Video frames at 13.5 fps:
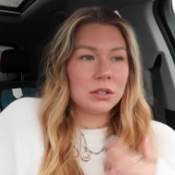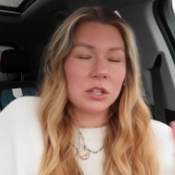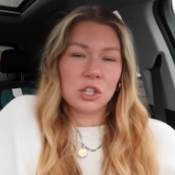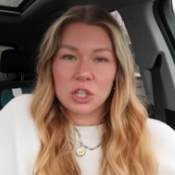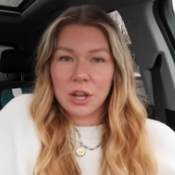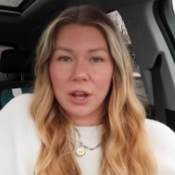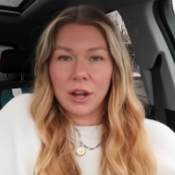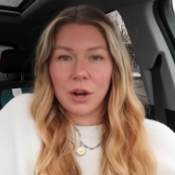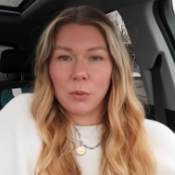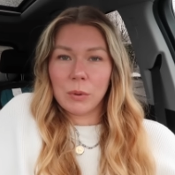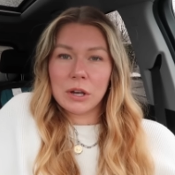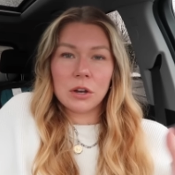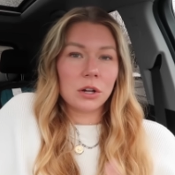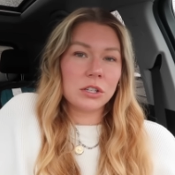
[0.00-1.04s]
to share,
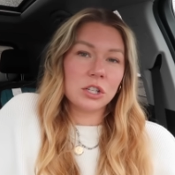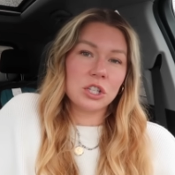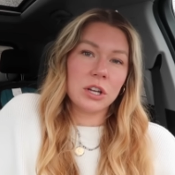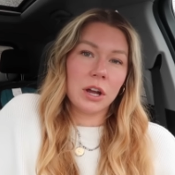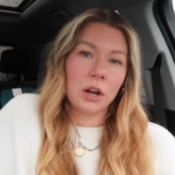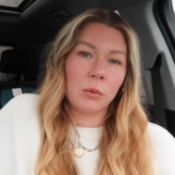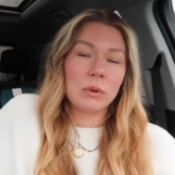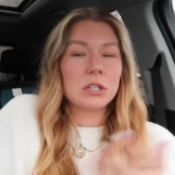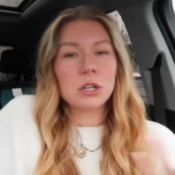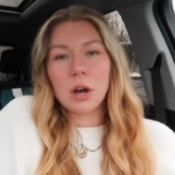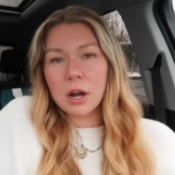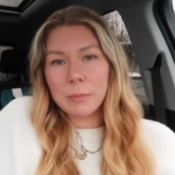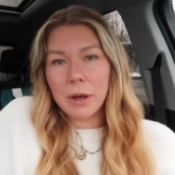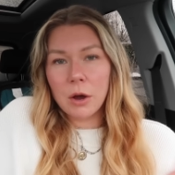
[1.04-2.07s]
what not to share, what to
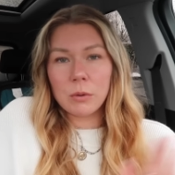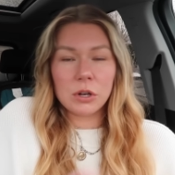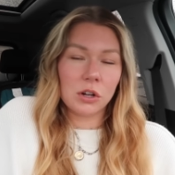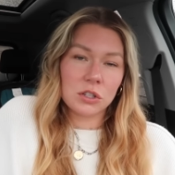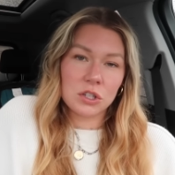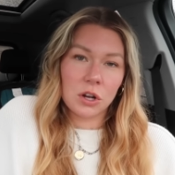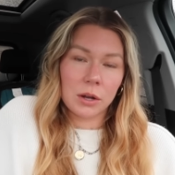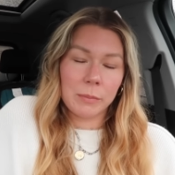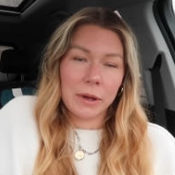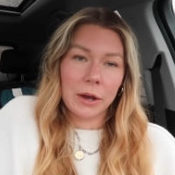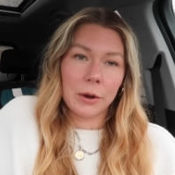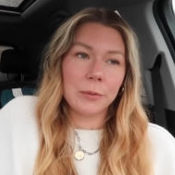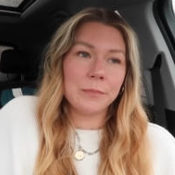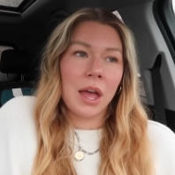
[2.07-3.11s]
talk about, what not to talk
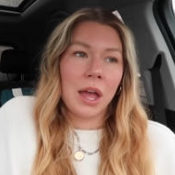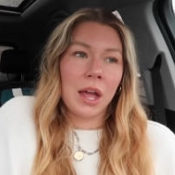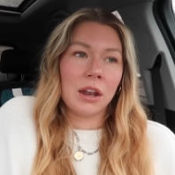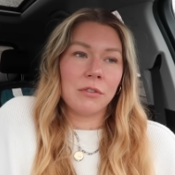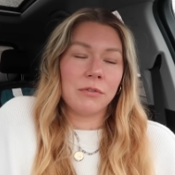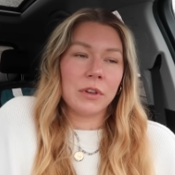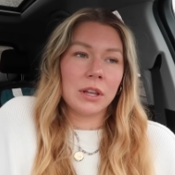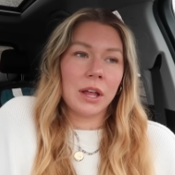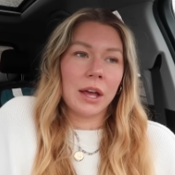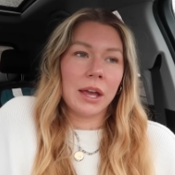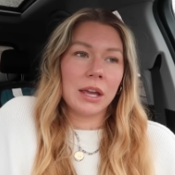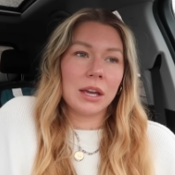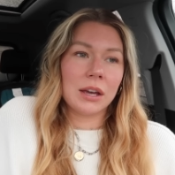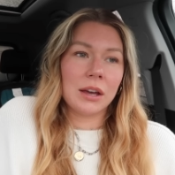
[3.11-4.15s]
about. And I feel
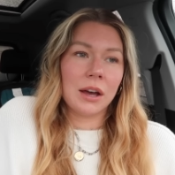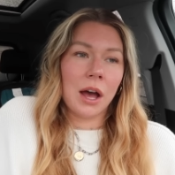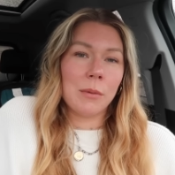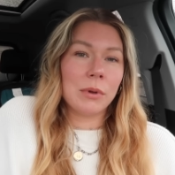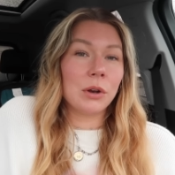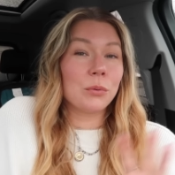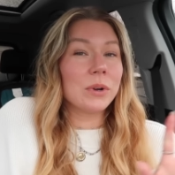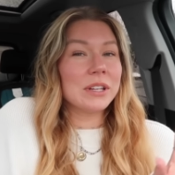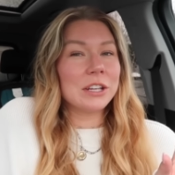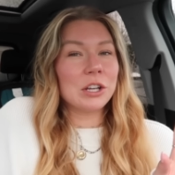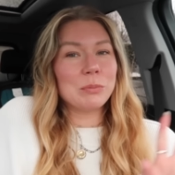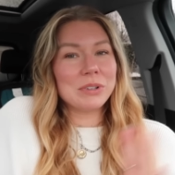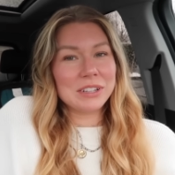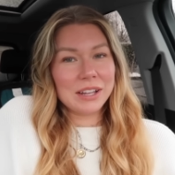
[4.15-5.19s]
like I'm in a really
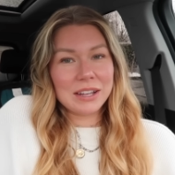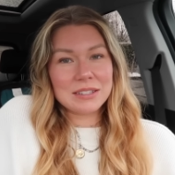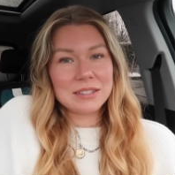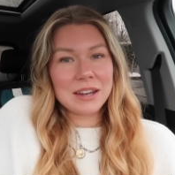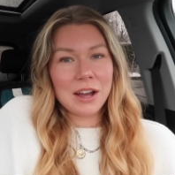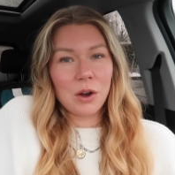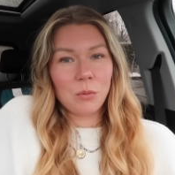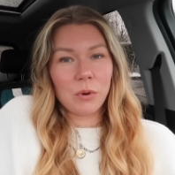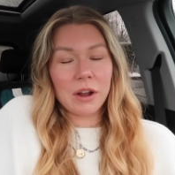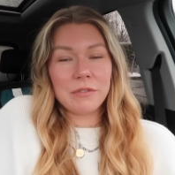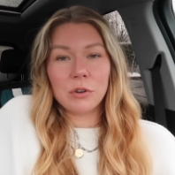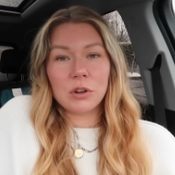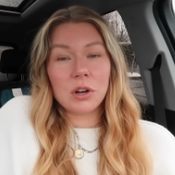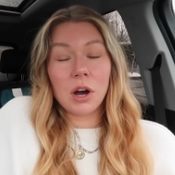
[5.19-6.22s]
good place now where I
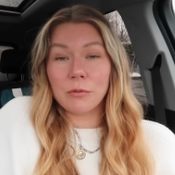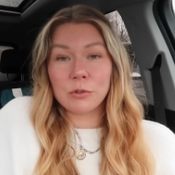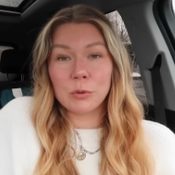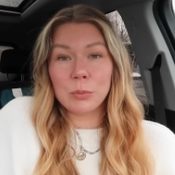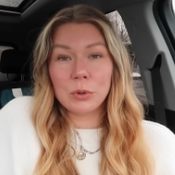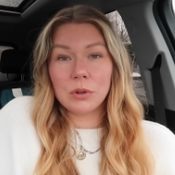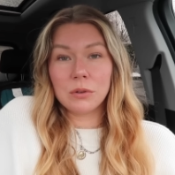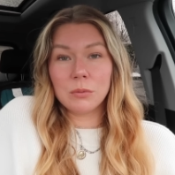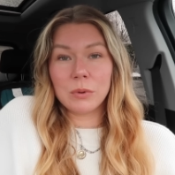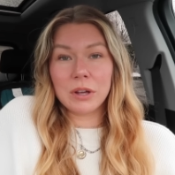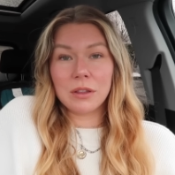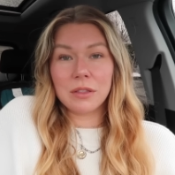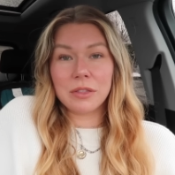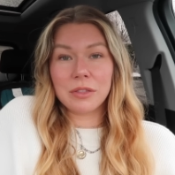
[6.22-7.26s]
feel comfortable
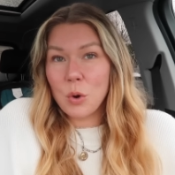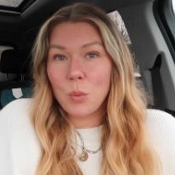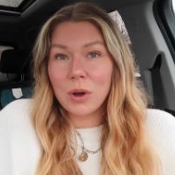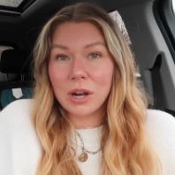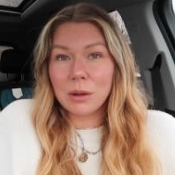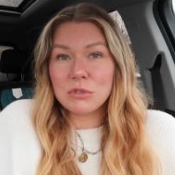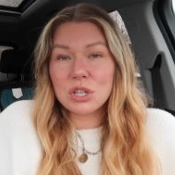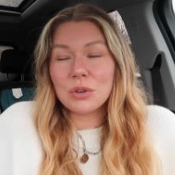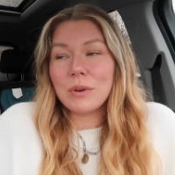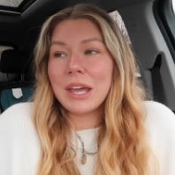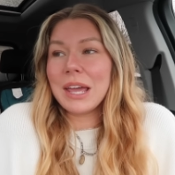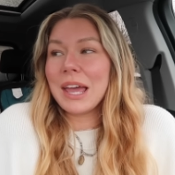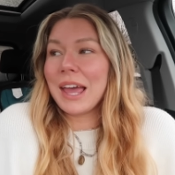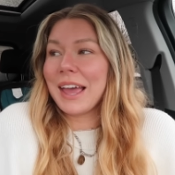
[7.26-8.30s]
with what I'm
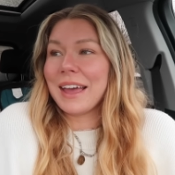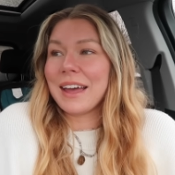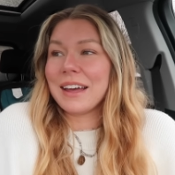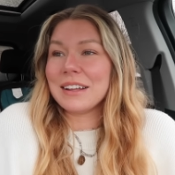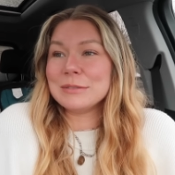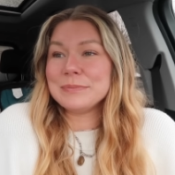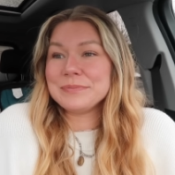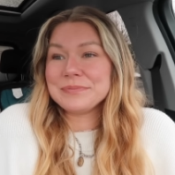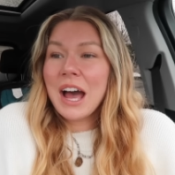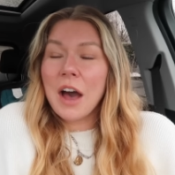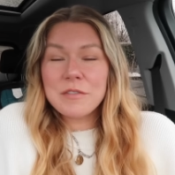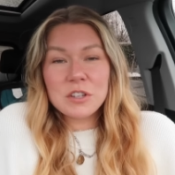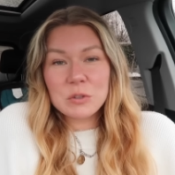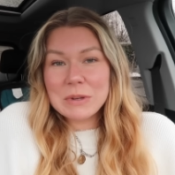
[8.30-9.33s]
doing and
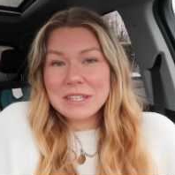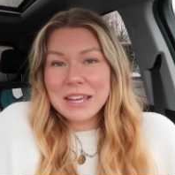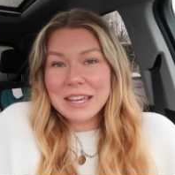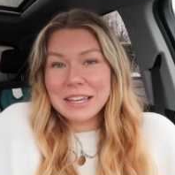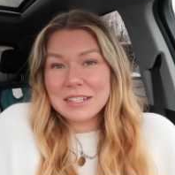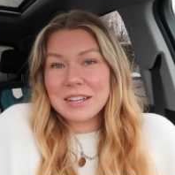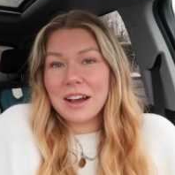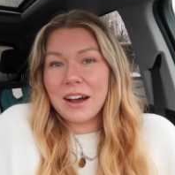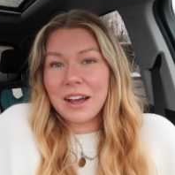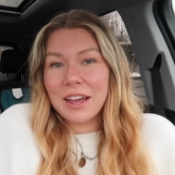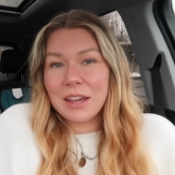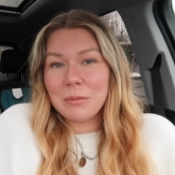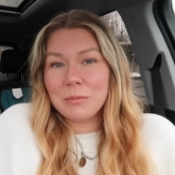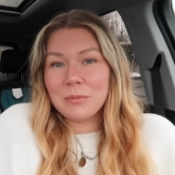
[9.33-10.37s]
I've just been taking
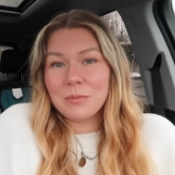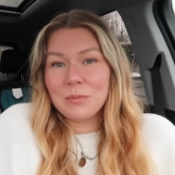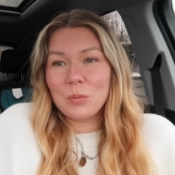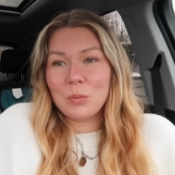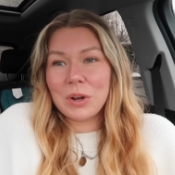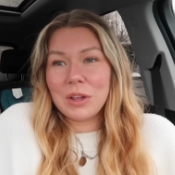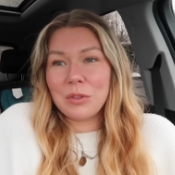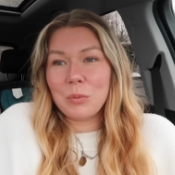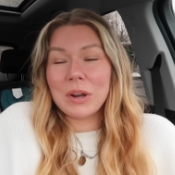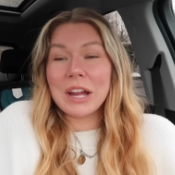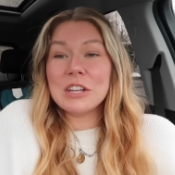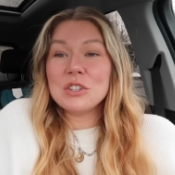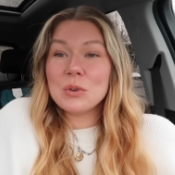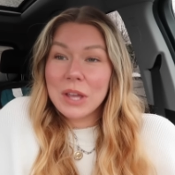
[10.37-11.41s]
time with when
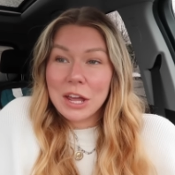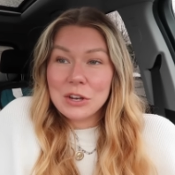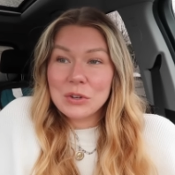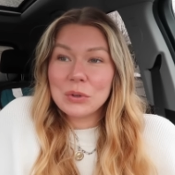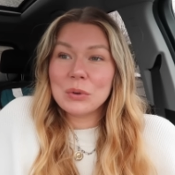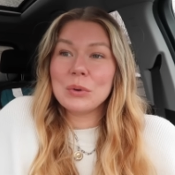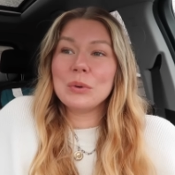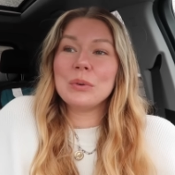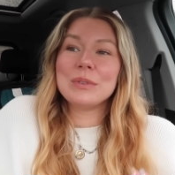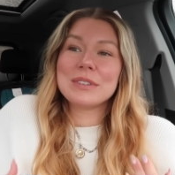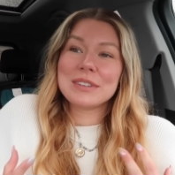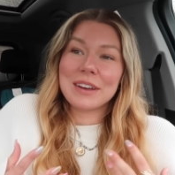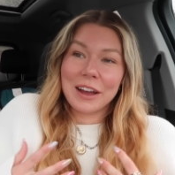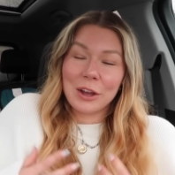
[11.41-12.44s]
I do get
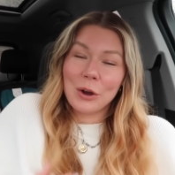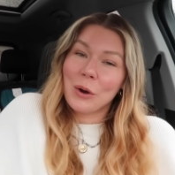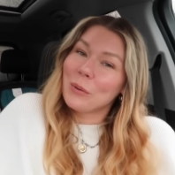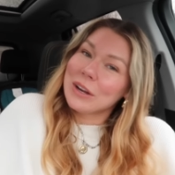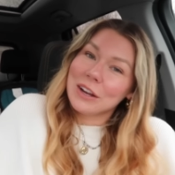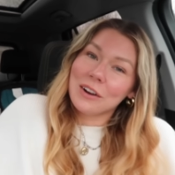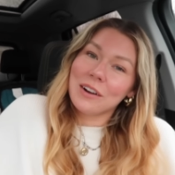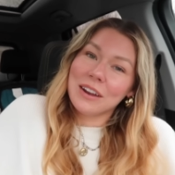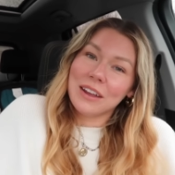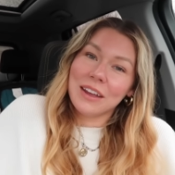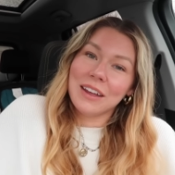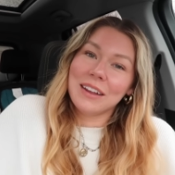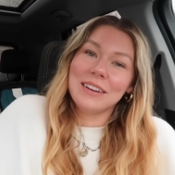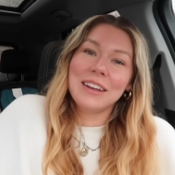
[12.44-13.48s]
news, I hone in on
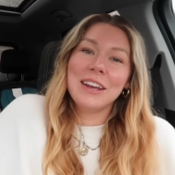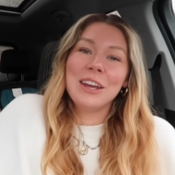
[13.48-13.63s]
it.